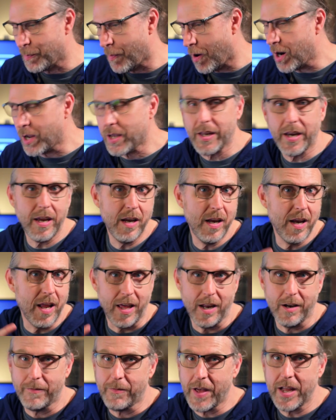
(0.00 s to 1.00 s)
marketing,
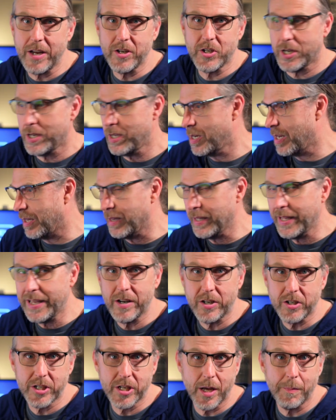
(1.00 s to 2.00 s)
innovation, and
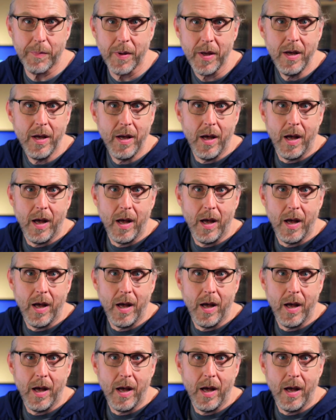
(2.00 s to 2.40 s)
leadership